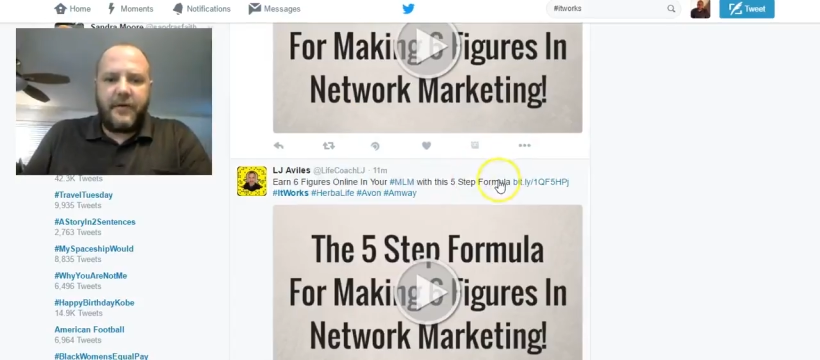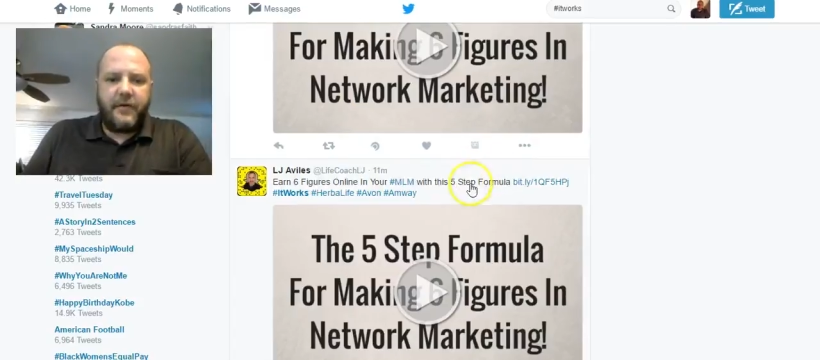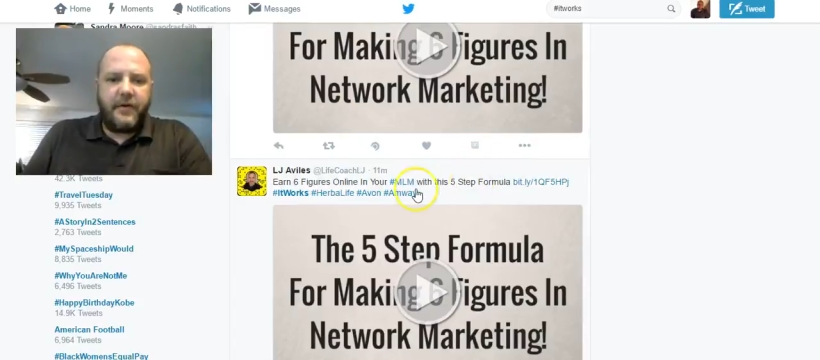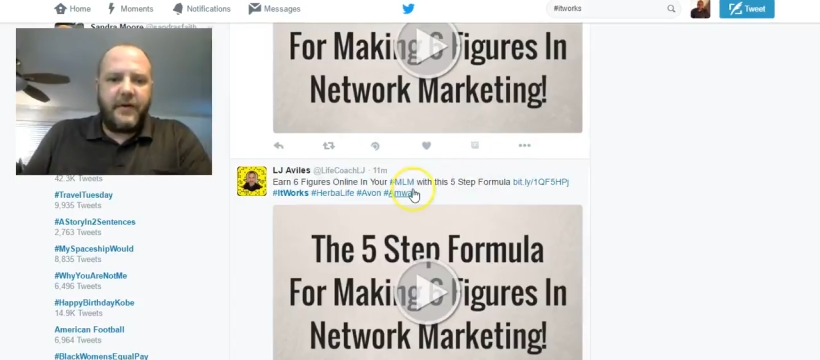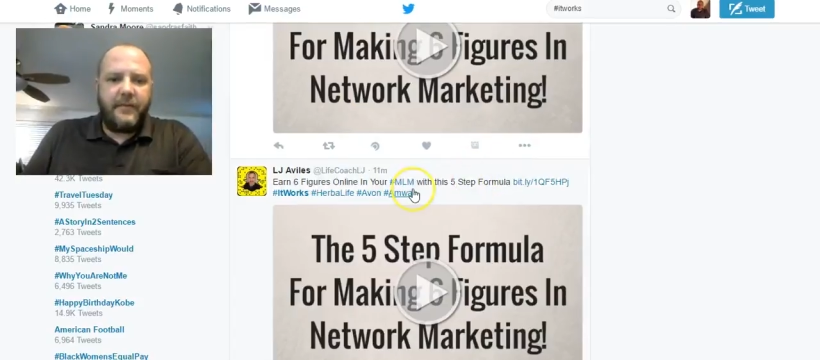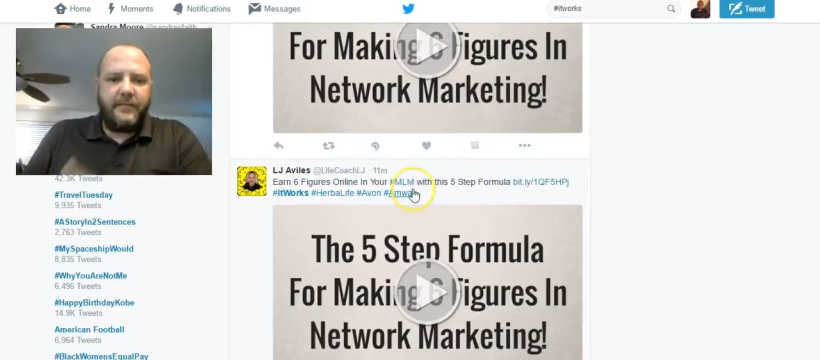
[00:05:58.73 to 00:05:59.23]

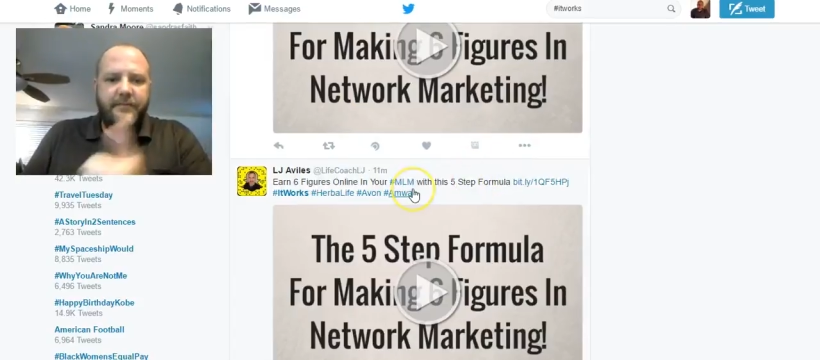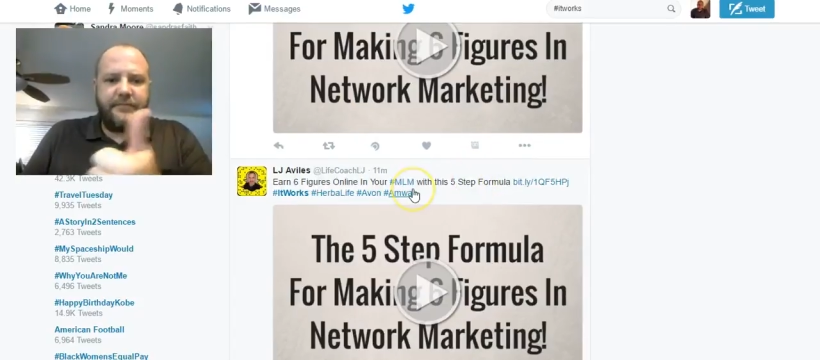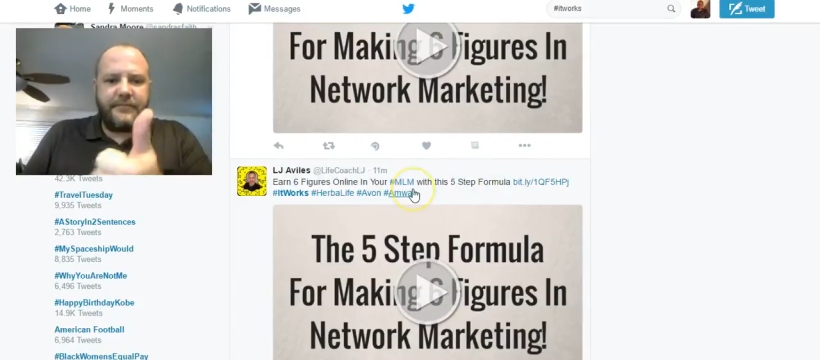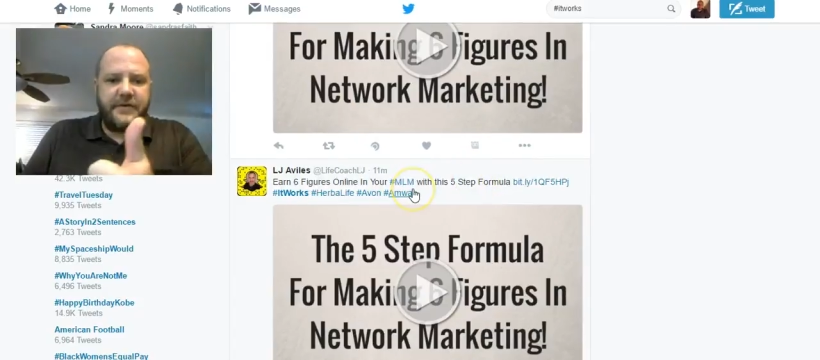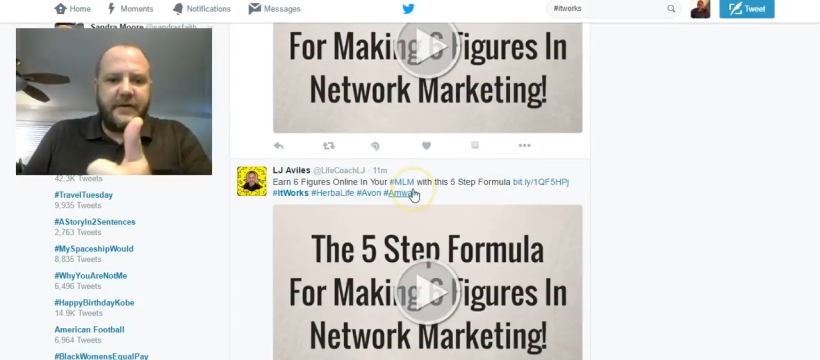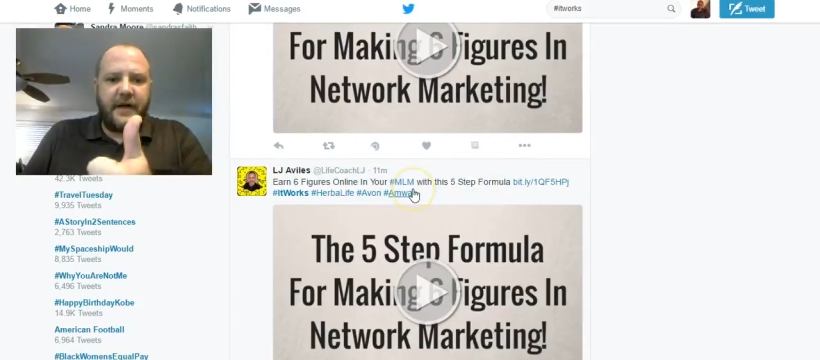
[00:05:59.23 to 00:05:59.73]
MLM,
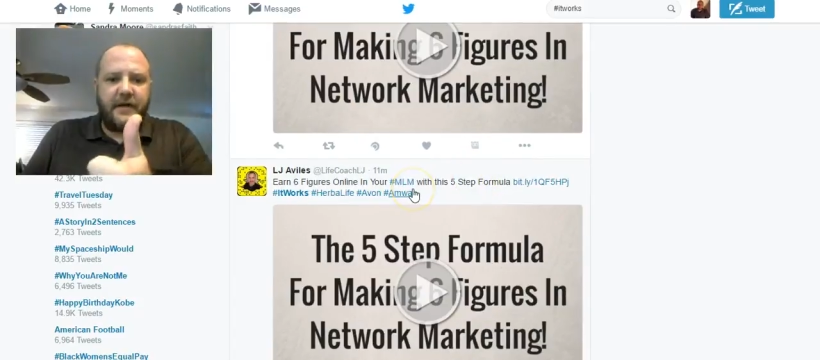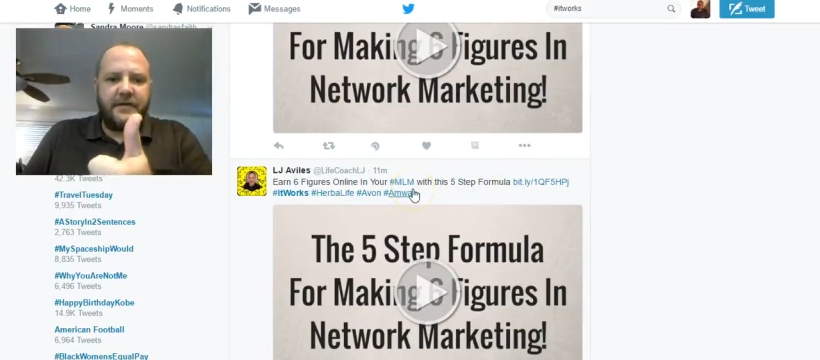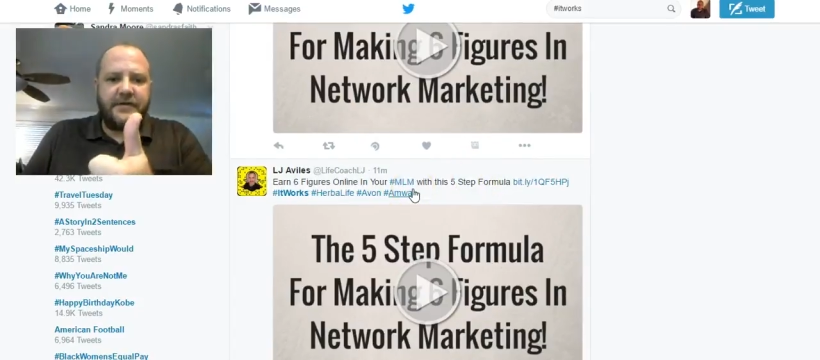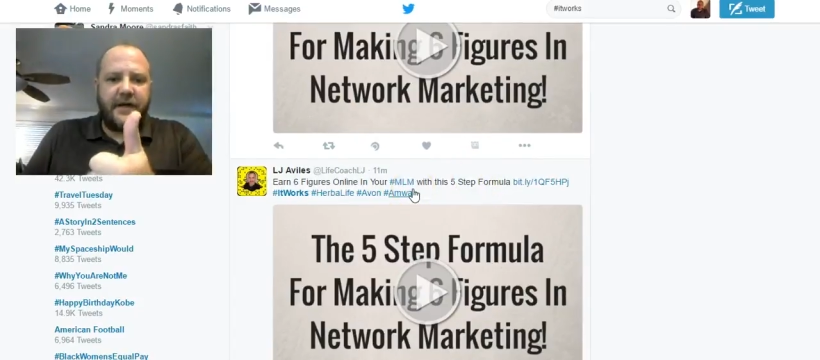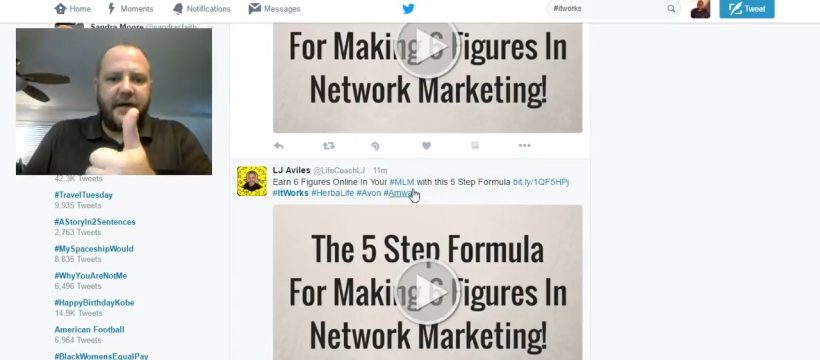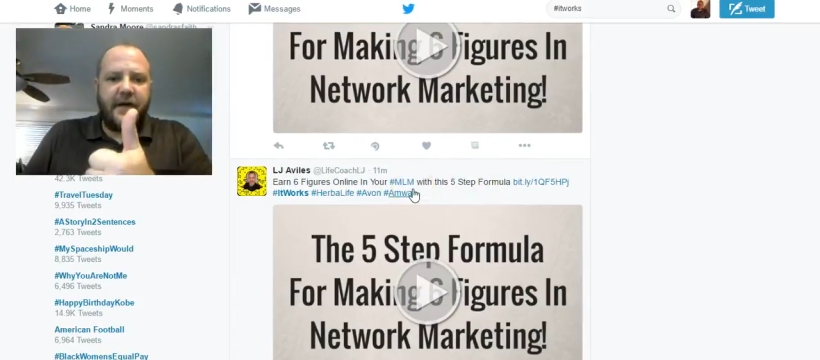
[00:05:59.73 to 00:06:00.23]

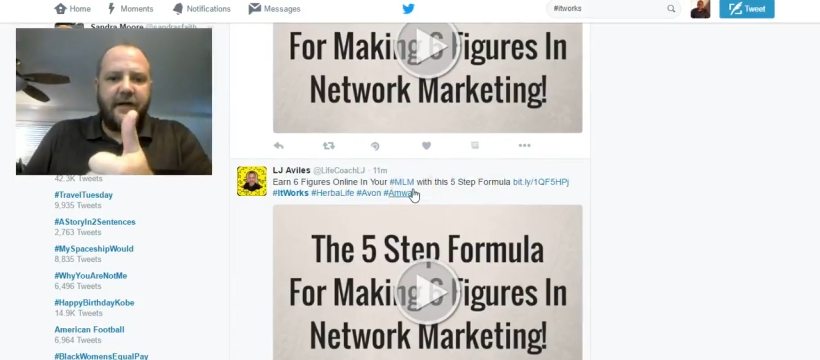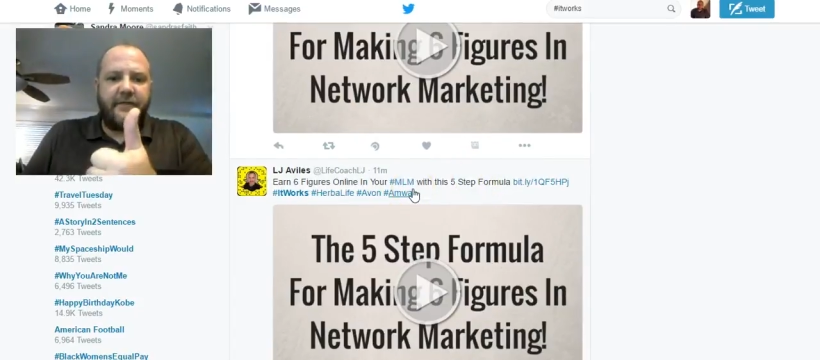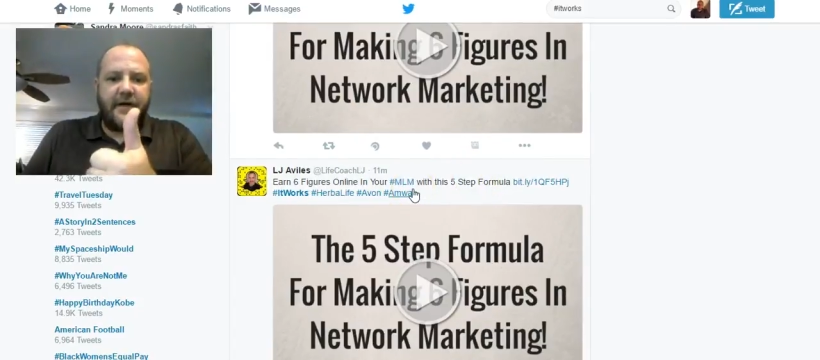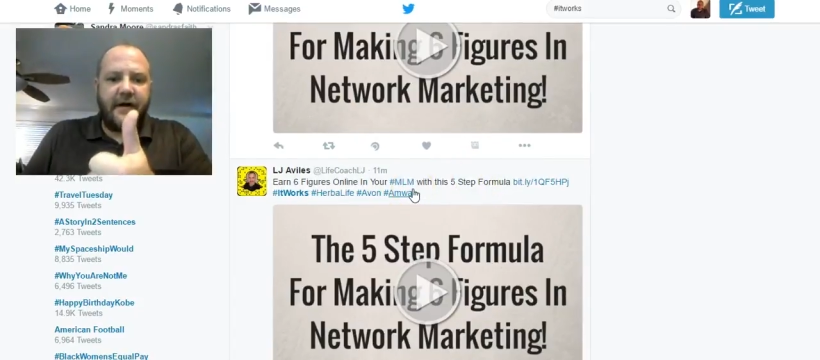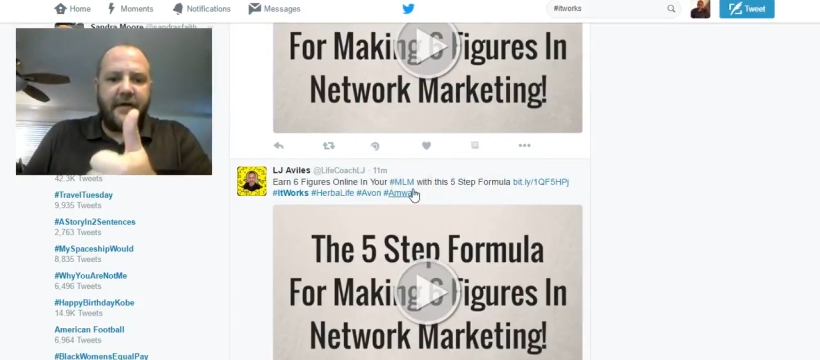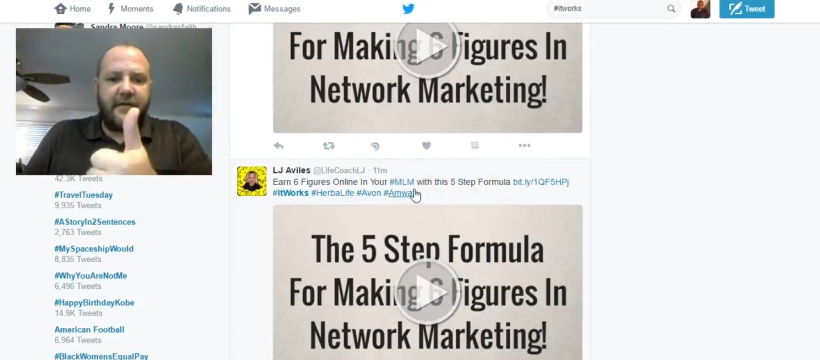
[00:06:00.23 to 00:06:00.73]
LJ
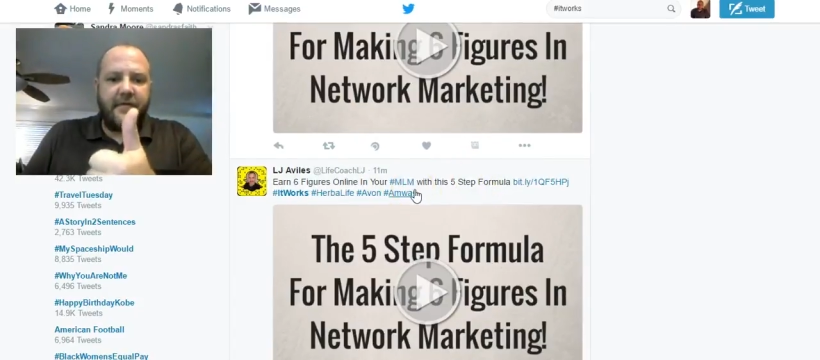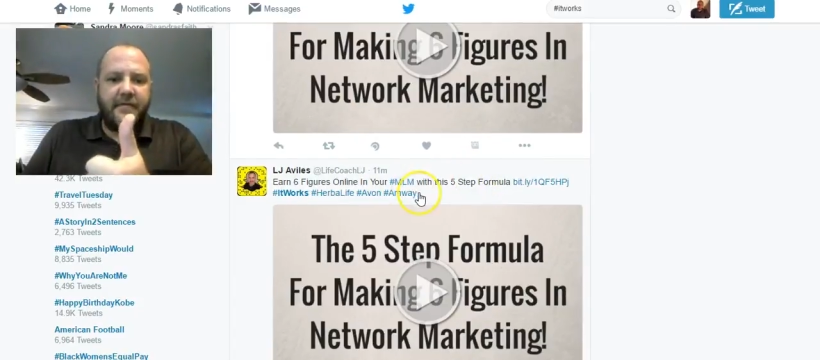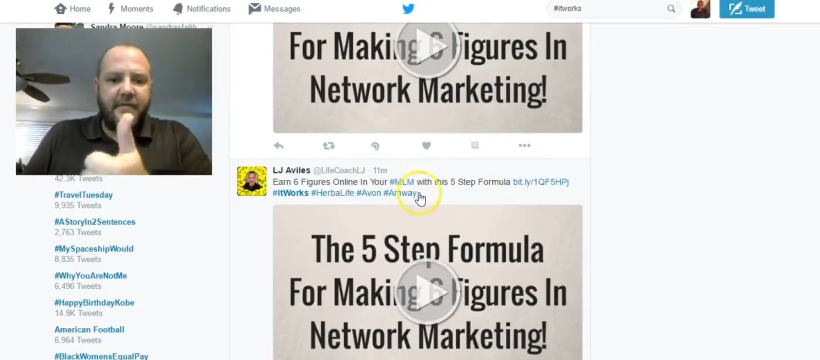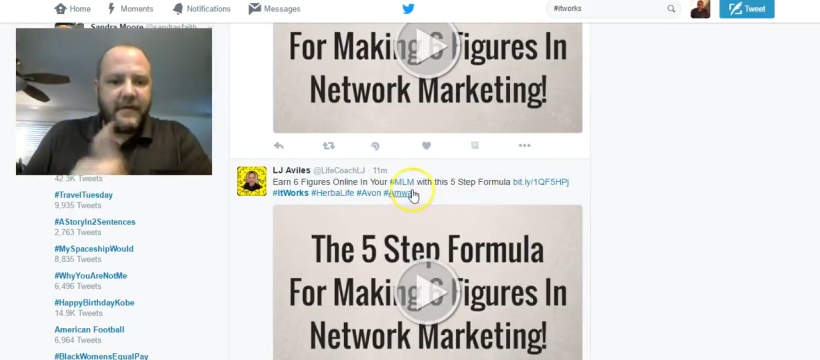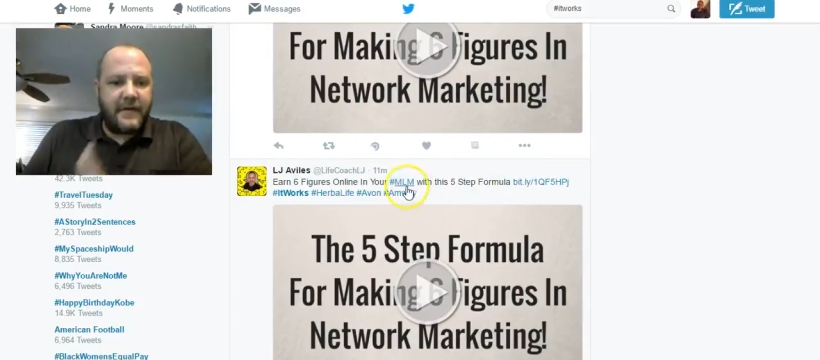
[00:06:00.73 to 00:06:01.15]
Adviles.